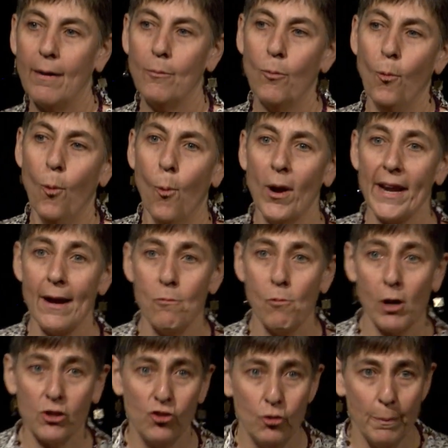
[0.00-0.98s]
When I
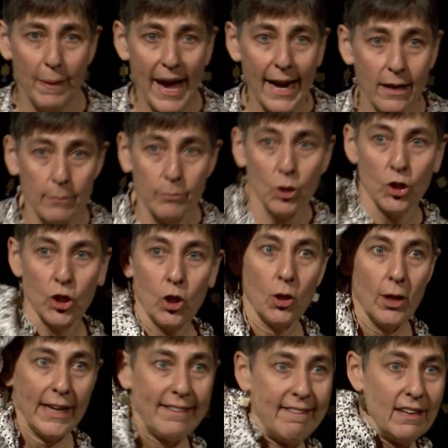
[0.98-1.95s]
want you back, I'm going to go
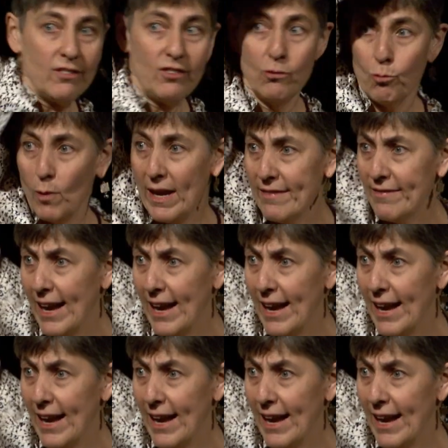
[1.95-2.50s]
like this and wave